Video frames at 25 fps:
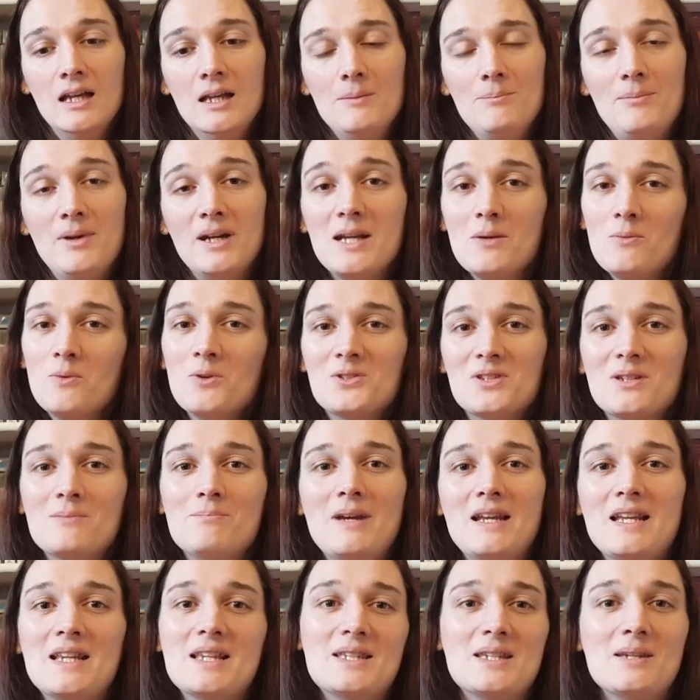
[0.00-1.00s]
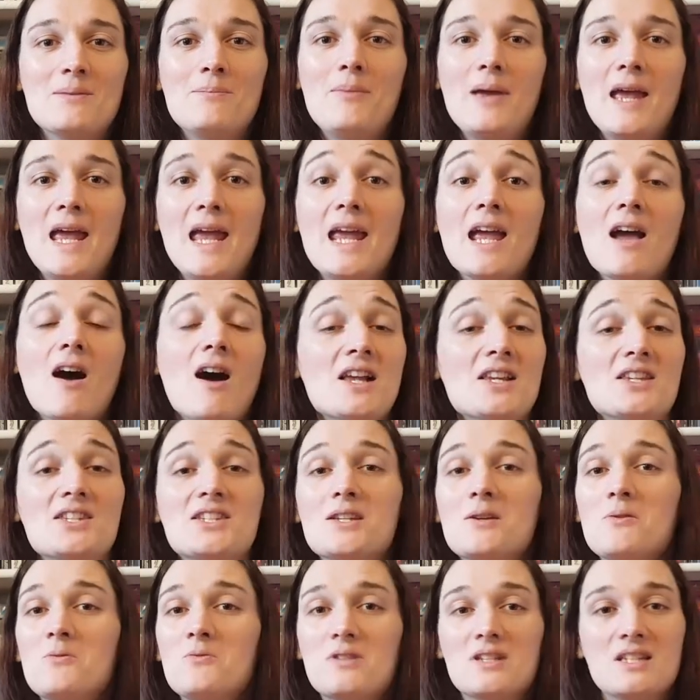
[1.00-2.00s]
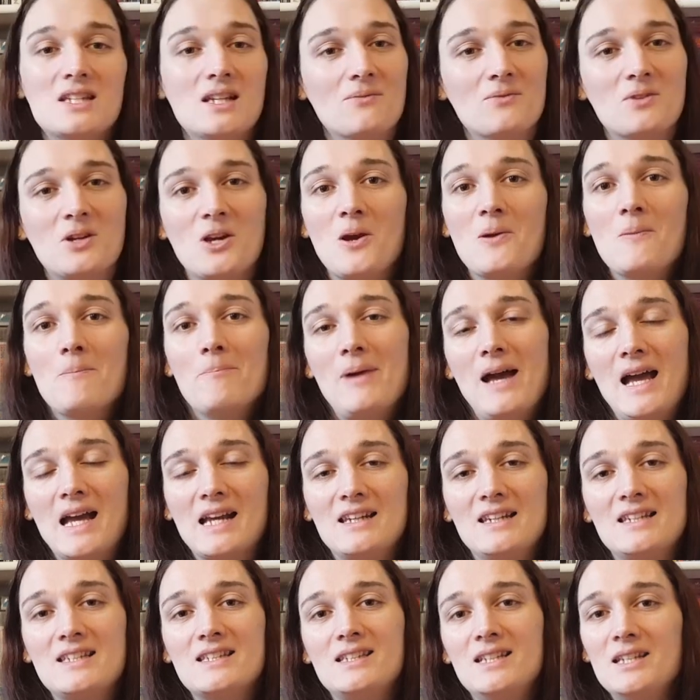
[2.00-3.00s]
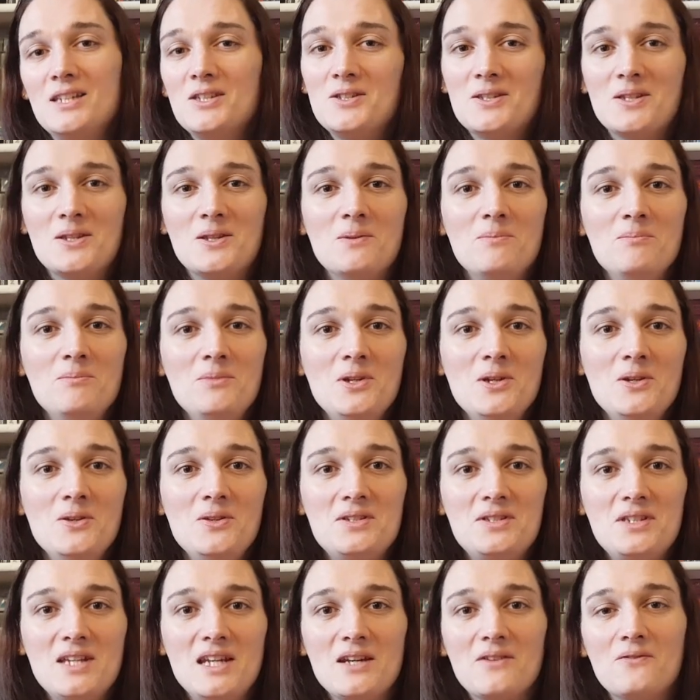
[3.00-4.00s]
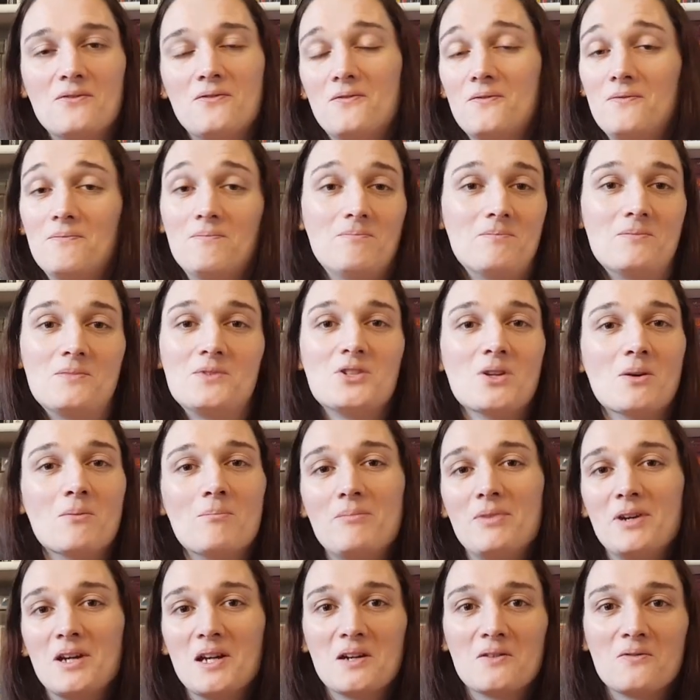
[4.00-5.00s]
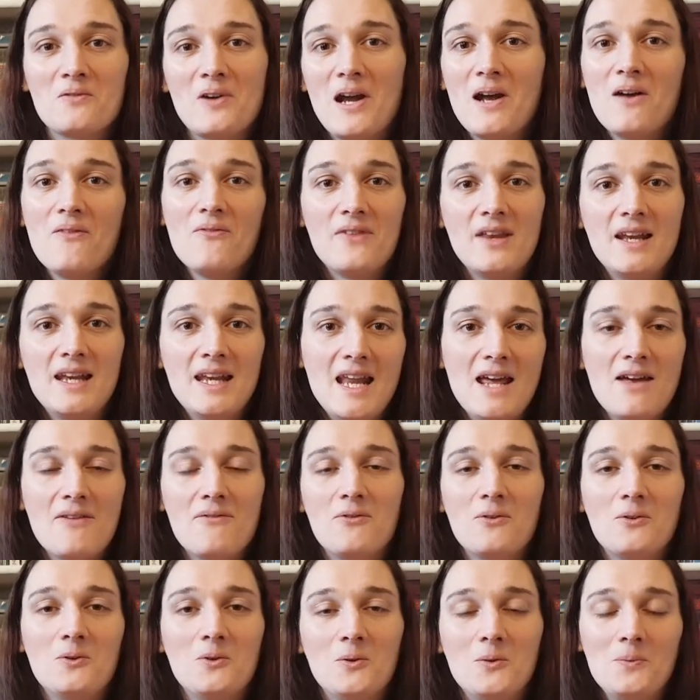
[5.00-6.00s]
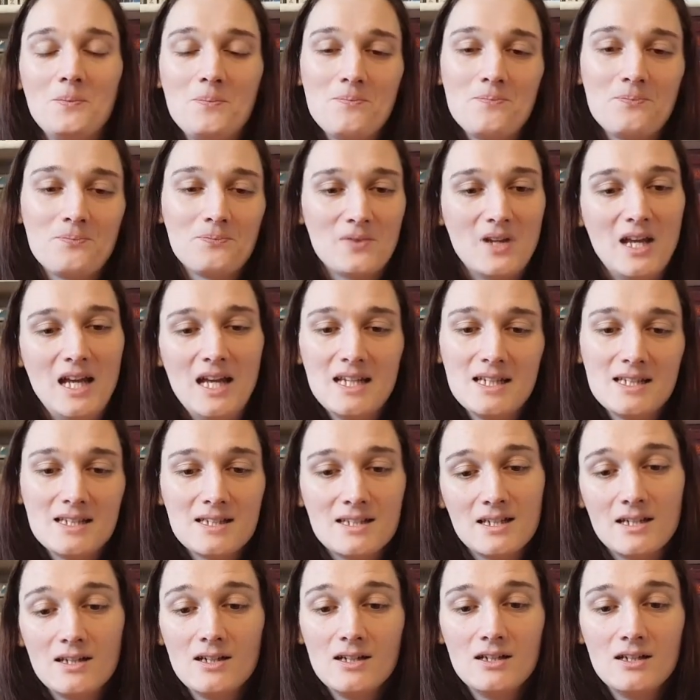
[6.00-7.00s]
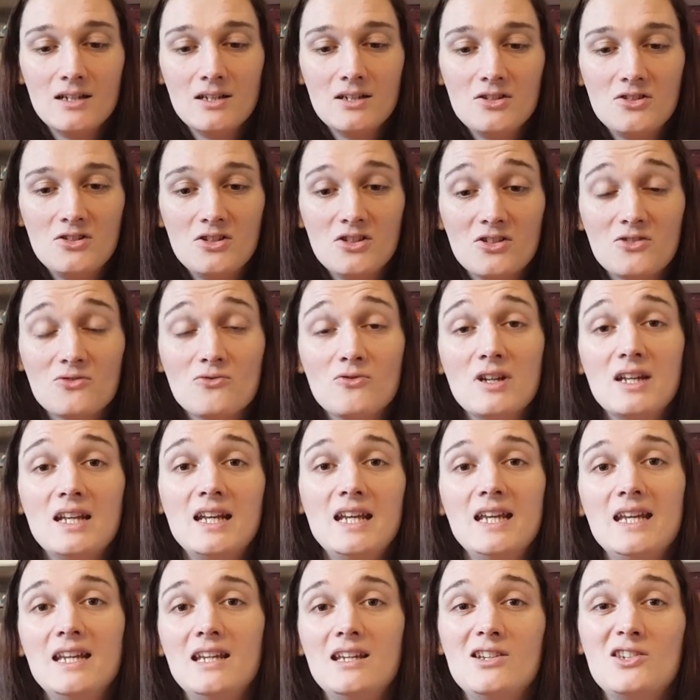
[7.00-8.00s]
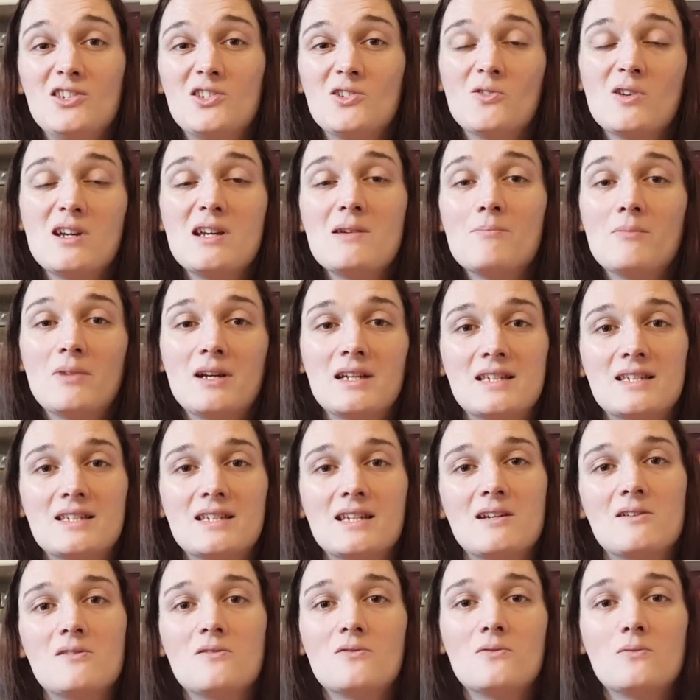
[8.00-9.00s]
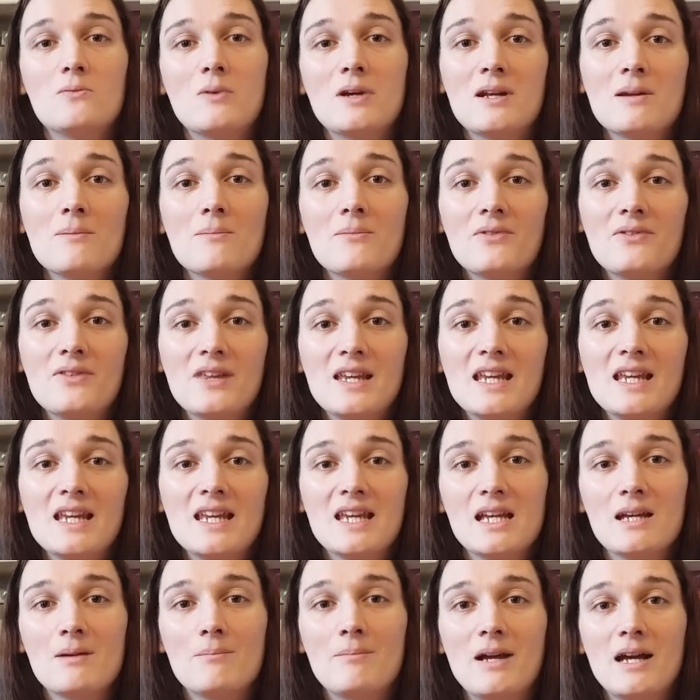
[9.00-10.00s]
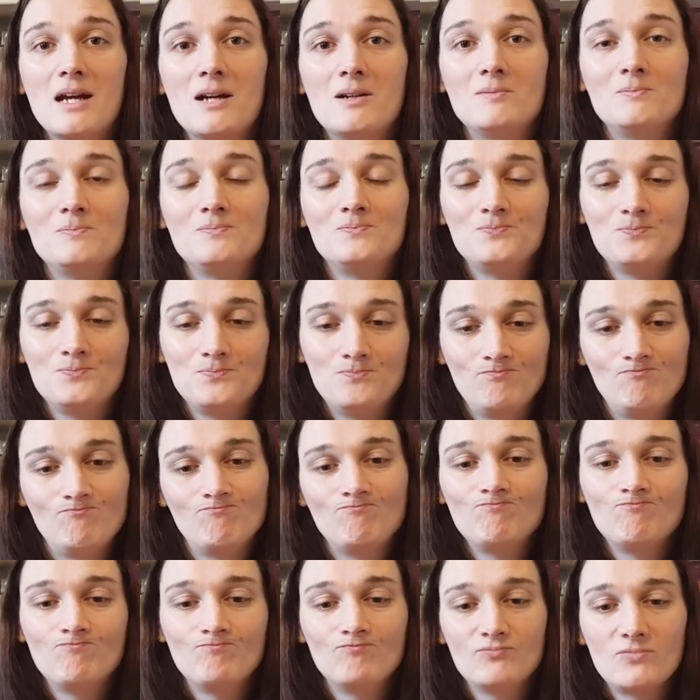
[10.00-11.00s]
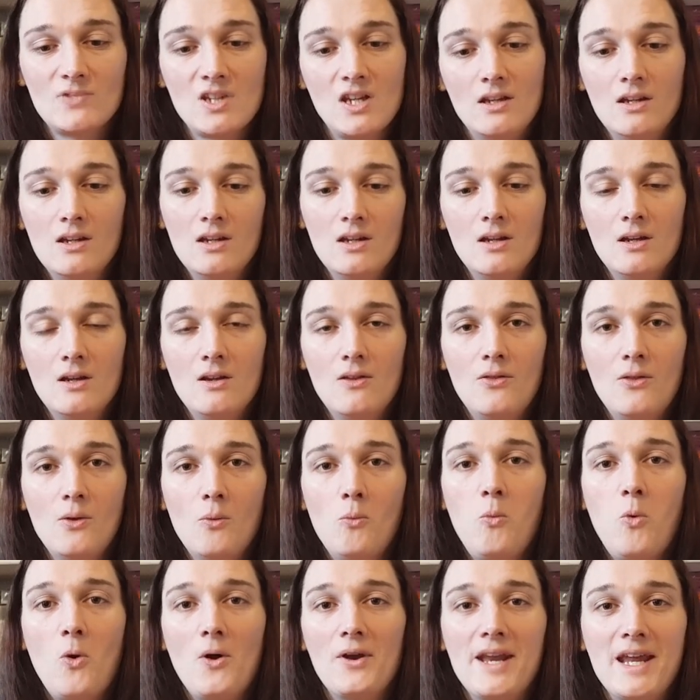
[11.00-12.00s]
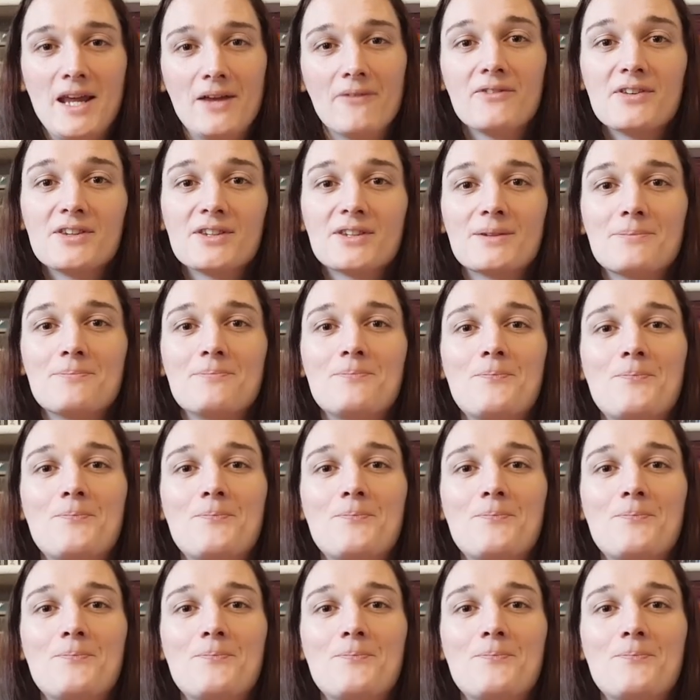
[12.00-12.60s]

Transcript: But it wasn't meant to be. I still just love going back, listening to the music, jumping around the level, and just really enjoying myself when I'm thinking about the what ifs.